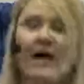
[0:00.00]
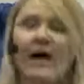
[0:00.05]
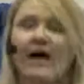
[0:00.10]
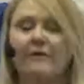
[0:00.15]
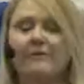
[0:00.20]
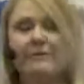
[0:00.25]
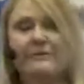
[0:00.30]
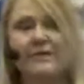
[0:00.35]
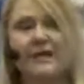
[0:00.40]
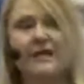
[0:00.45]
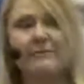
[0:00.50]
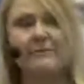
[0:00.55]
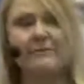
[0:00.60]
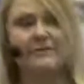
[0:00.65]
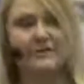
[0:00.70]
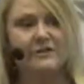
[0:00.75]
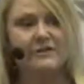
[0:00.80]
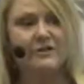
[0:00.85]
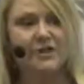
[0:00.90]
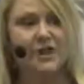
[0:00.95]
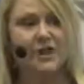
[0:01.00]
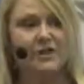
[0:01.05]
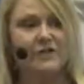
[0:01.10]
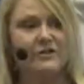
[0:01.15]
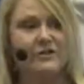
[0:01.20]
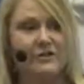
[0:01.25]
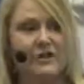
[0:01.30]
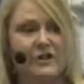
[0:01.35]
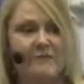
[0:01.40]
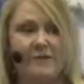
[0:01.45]
I was able to
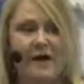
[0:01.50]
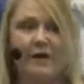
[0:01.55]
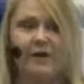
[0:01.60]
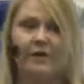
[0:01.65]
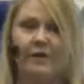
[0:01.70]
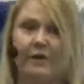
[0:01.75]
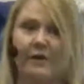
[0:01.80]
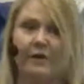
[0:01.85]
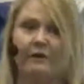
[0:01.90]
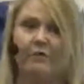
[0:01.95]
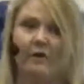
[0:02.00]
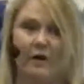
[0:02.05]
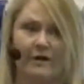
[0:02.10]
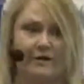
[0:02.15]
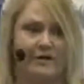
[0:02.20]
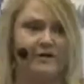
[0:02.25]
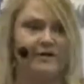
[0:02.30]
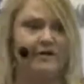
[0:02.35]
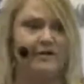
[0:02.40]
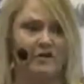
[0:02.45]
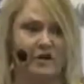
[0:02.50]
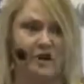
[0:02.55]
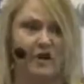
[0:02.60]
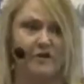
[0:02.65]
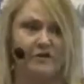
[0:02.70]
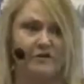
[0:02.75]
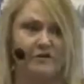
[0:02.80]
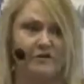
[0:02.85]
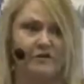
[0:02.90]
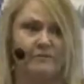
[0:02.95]
charge the amount that I wanted to
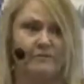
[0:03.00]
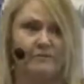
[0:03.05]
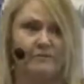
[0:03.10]
charge.